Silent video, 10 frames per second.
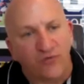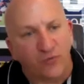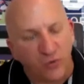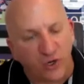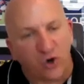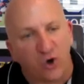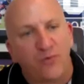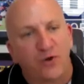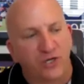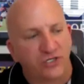through the current
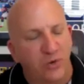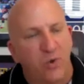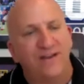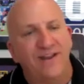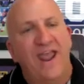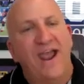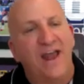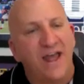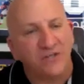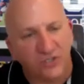production. They wanted to add
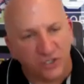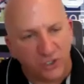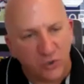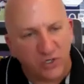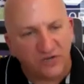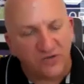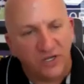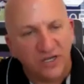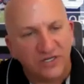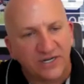on to the units,
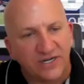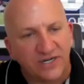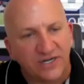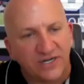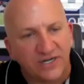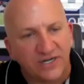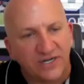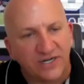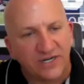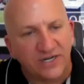
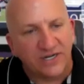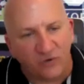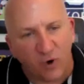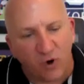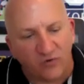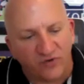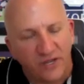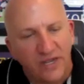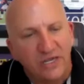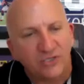more
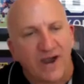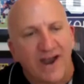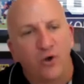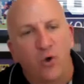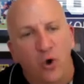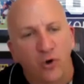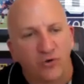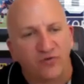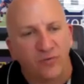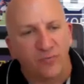stores. So I had to
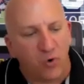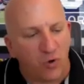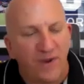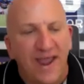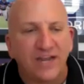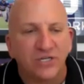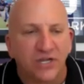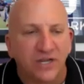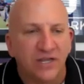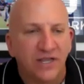order some more
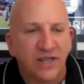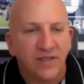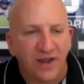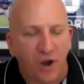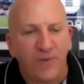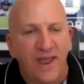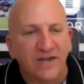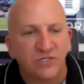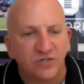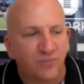packaging that our
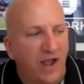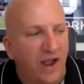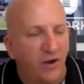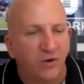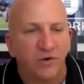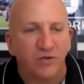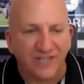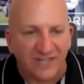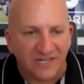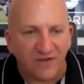packaging supplier
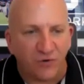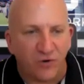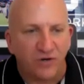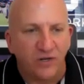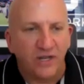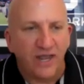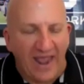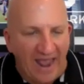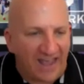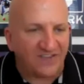delivered
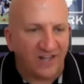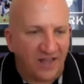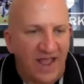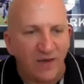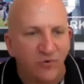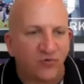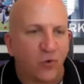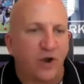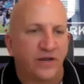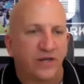as the line was
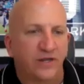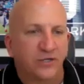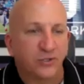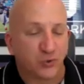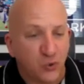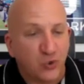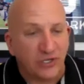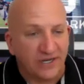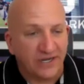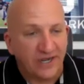running,
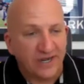truly